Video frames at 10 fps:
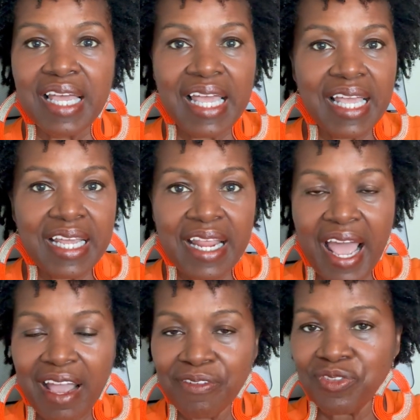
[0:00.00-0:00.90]
And
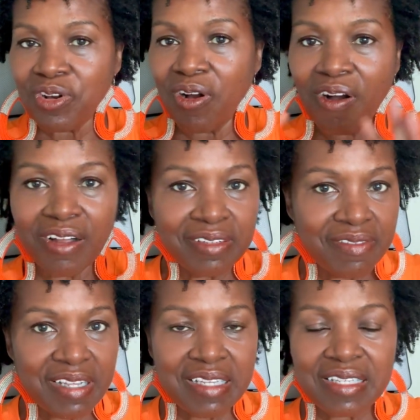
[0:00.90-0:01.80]
after all of
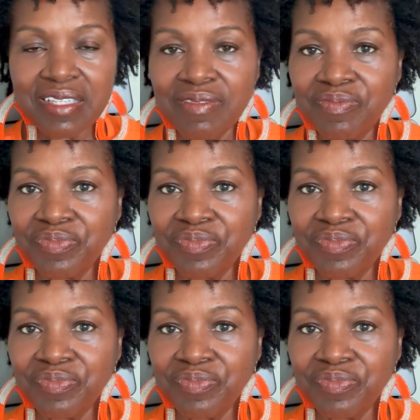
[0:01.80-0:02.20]
this,